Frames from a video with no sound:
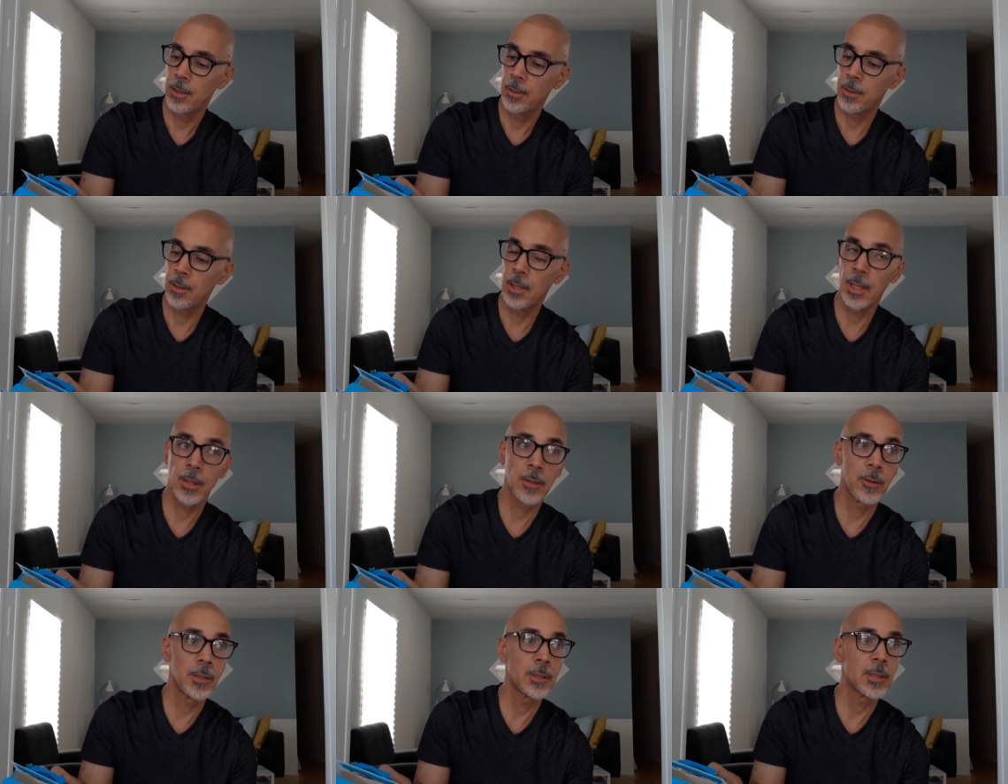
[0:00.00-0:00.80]
You can get
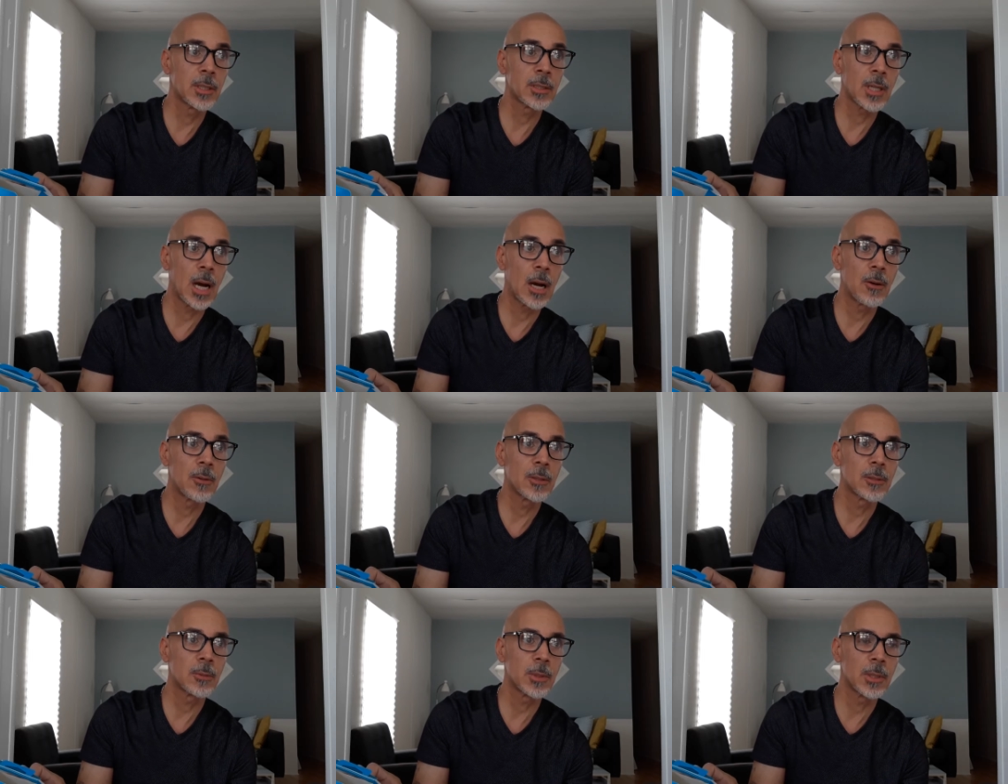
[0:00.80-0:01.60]
36
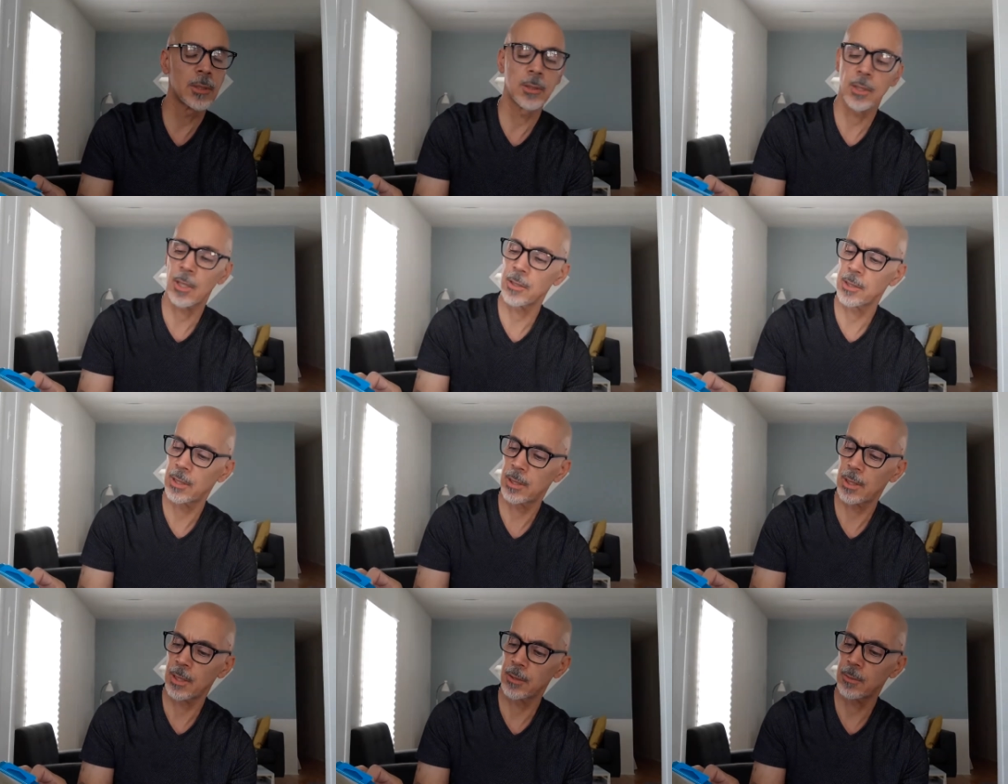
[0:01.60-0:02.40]
hours with the charging
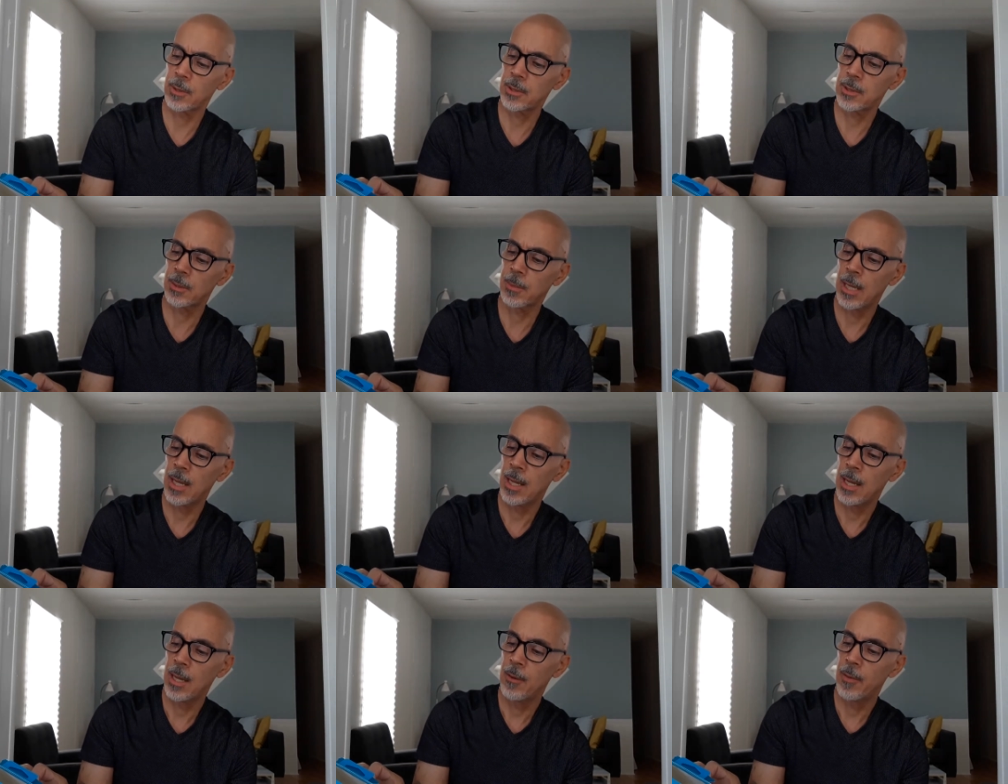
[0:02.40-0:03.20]
case. What is
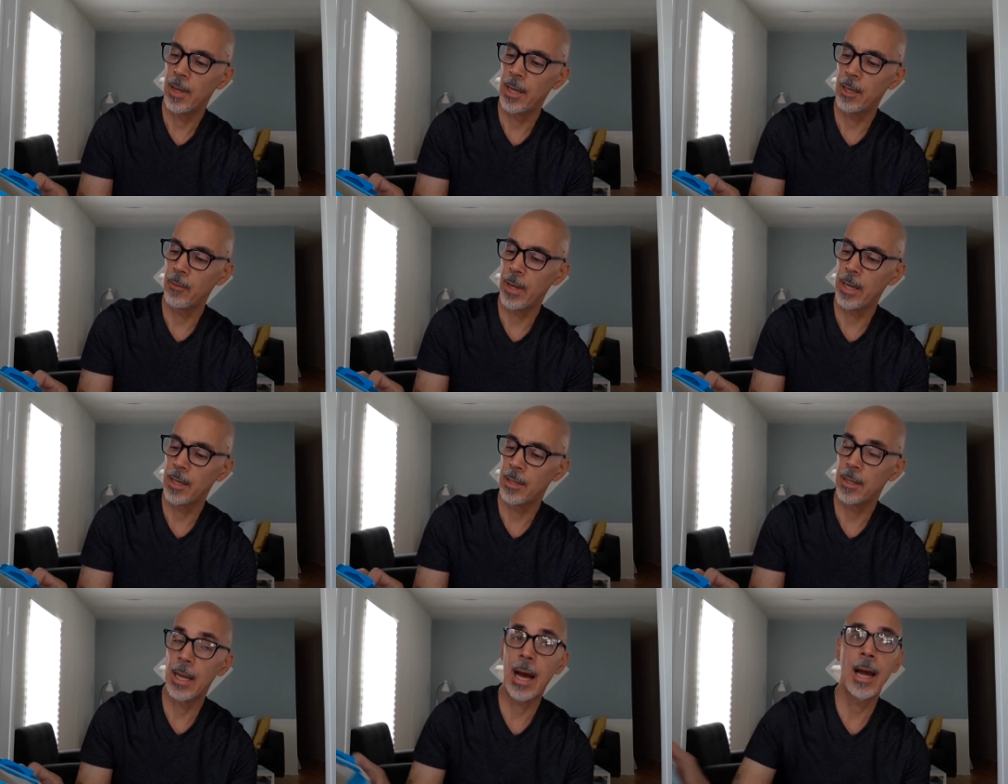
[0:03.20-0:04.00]
that?
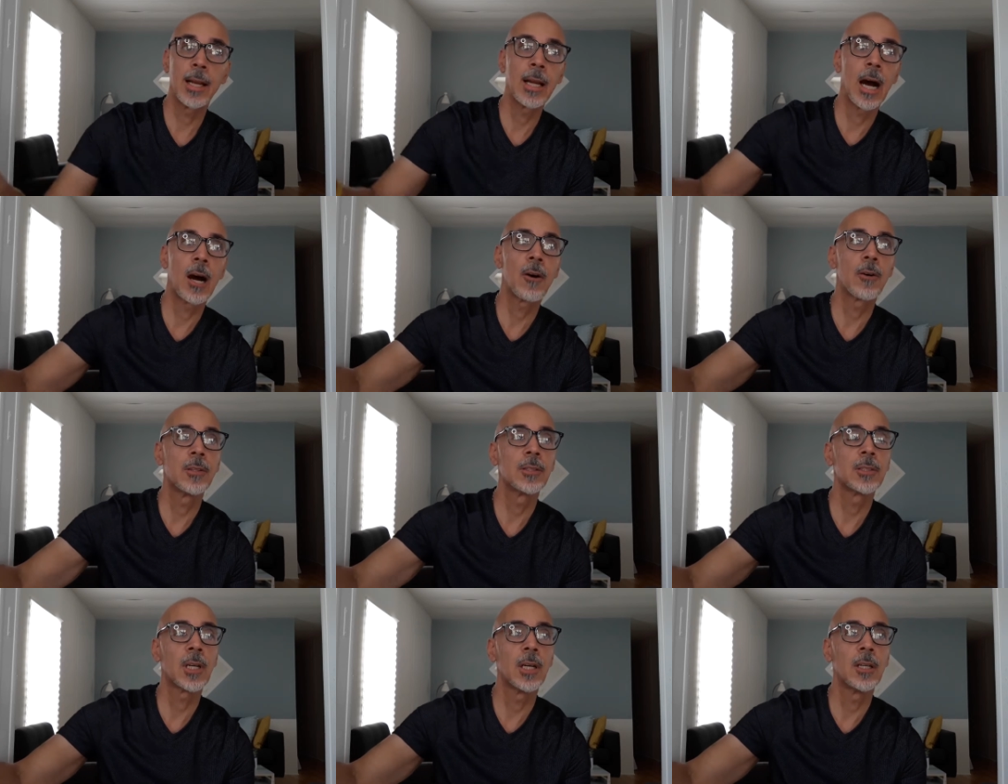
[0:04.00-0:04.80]
Anyway, 9
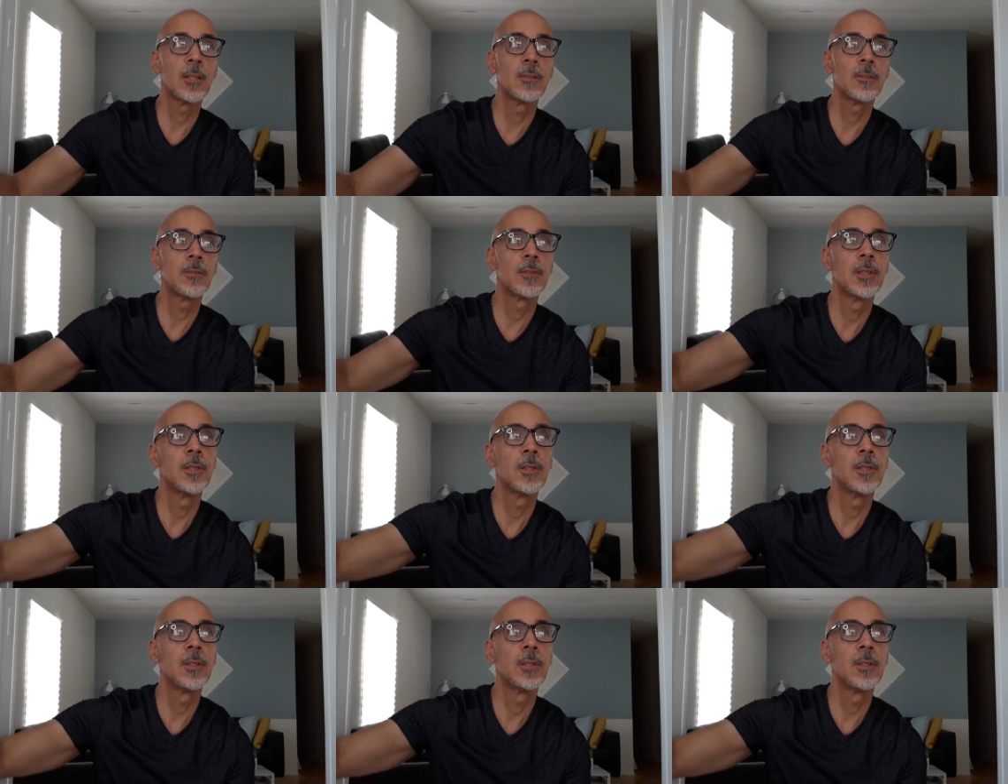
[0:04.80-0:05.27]
hours of.